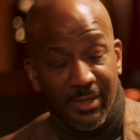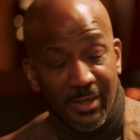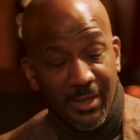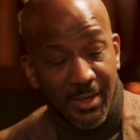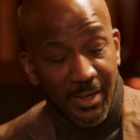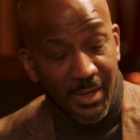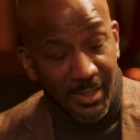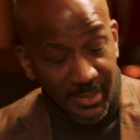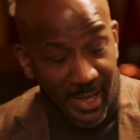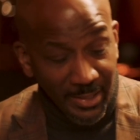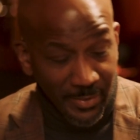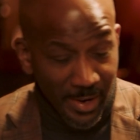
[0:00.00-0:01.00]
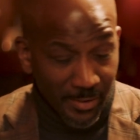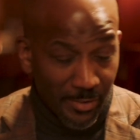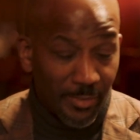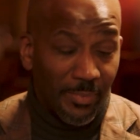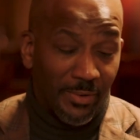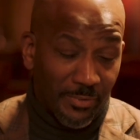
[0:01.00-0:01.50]
the Sazerac
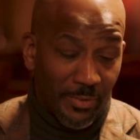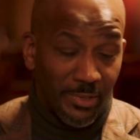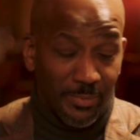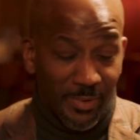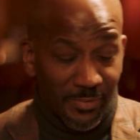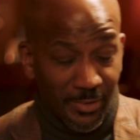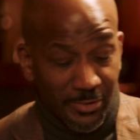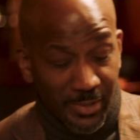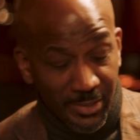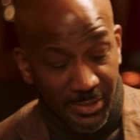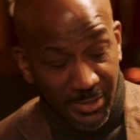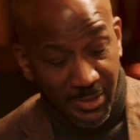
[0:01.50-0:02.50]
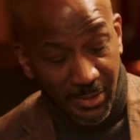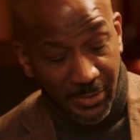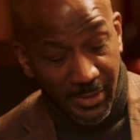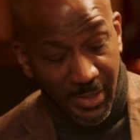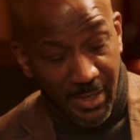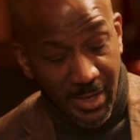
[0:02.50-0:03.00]
Group, of course, Buffalo Trace
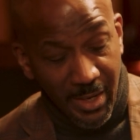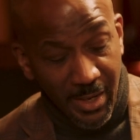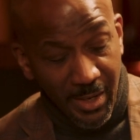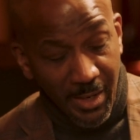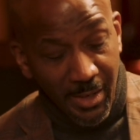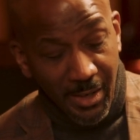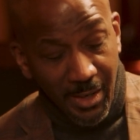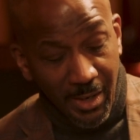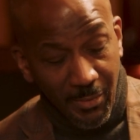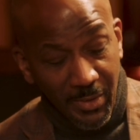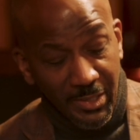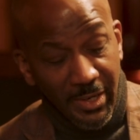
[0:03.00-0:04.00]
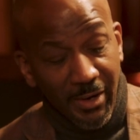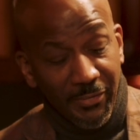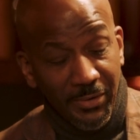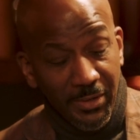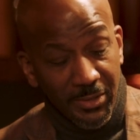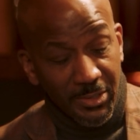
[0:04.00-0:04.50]
Distillery, reach out a
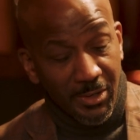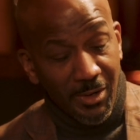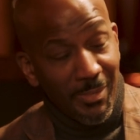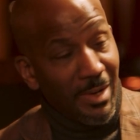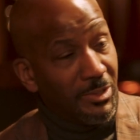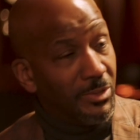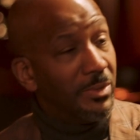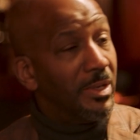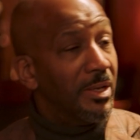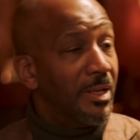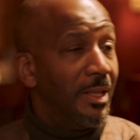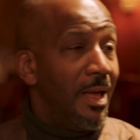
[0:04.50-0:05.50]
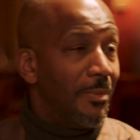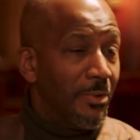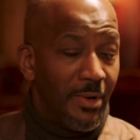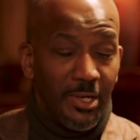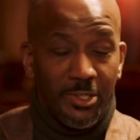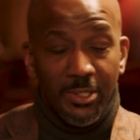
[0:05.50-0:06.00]
few years ago about doing a
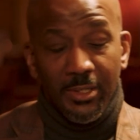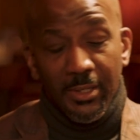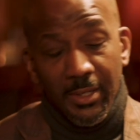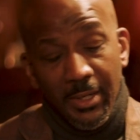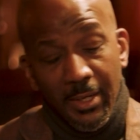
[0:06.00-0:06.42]
collaboration.